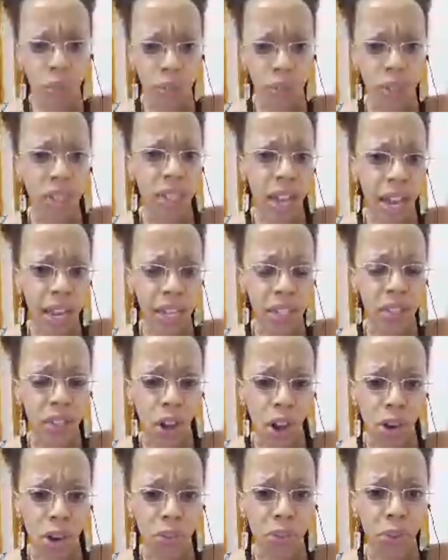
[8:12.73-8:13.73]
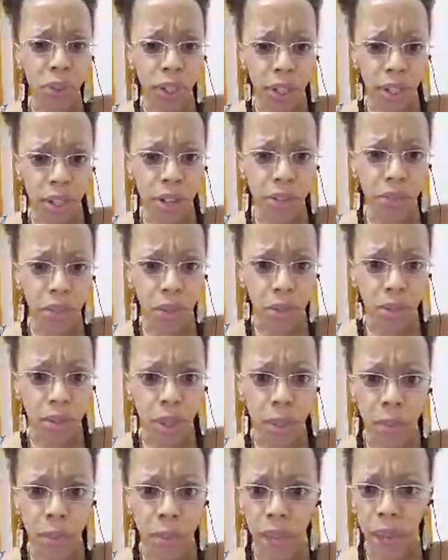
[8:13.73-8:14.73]
like, oh, so this guy is offering
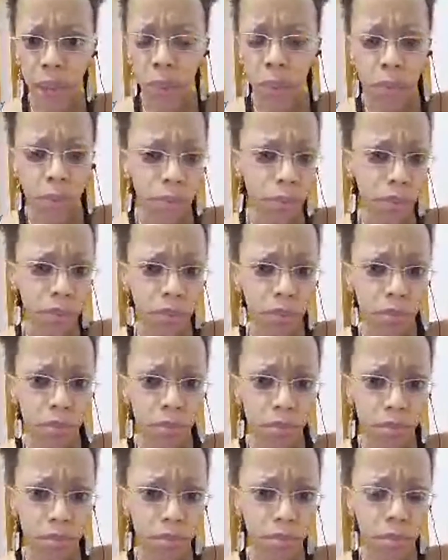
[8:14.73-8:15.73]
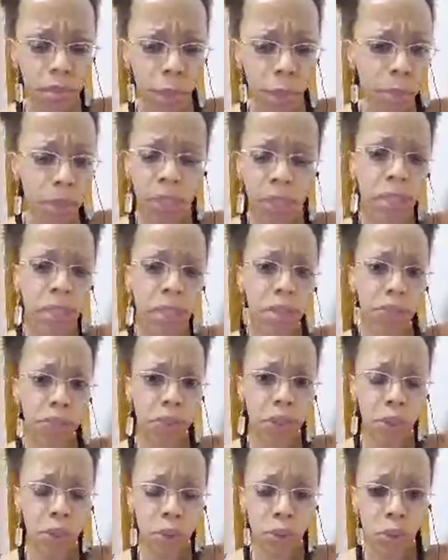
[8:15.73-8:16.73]
interviews. I'm like, well, let me
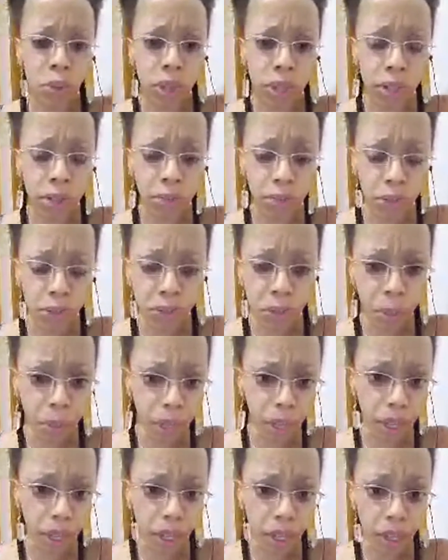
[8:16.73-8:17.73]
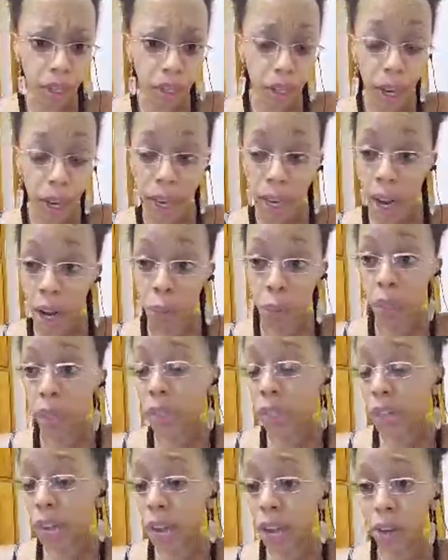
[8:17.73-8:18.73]
see if he'll do an interview for me. And I
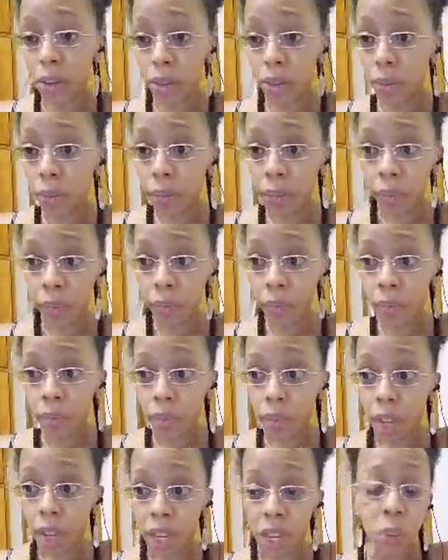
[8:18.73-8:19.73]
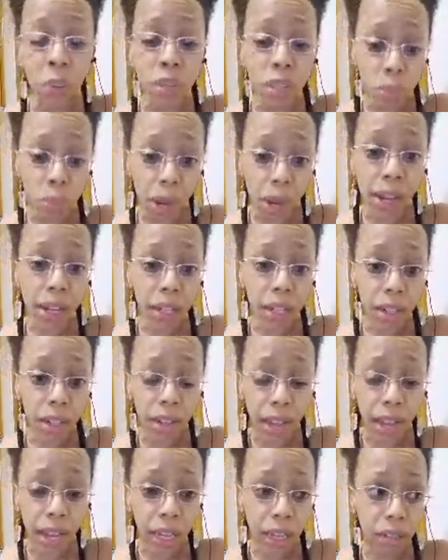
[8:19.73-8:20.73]
reached out, and he responded
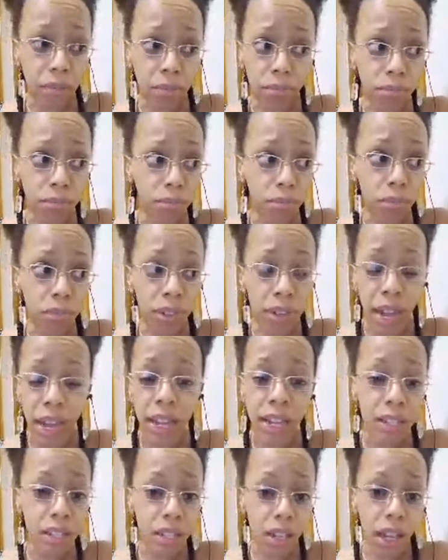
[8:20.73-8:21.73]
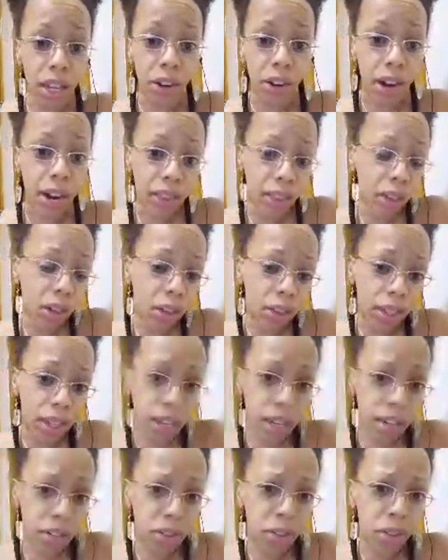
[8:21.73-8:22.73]
like days later. I thought that,